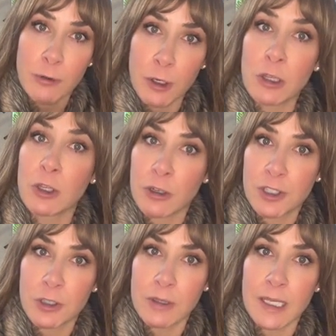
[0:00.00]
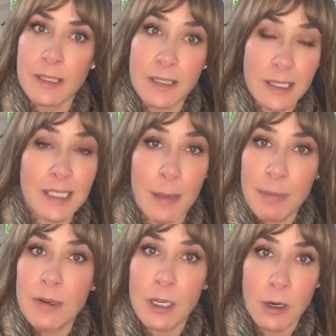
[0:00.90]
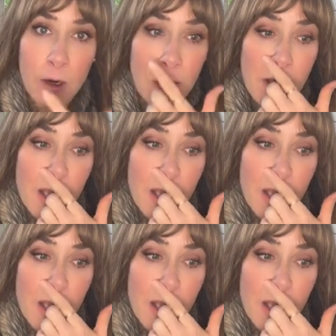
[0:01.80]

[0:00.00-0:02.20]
you to learn certain lessons and step into your